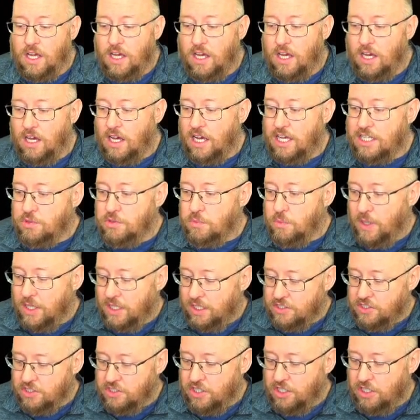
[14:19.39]
As well,
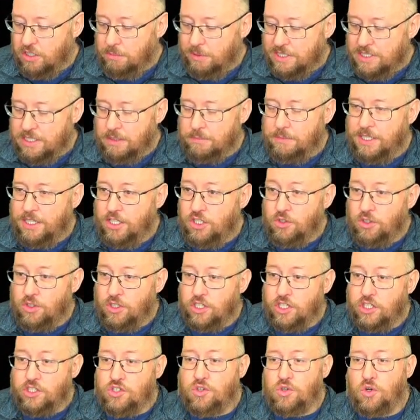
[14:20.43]
it's going to be something that you can
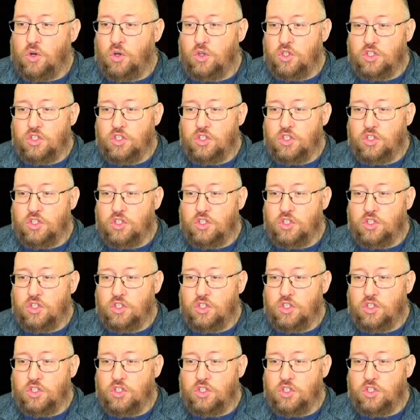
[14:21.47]
control.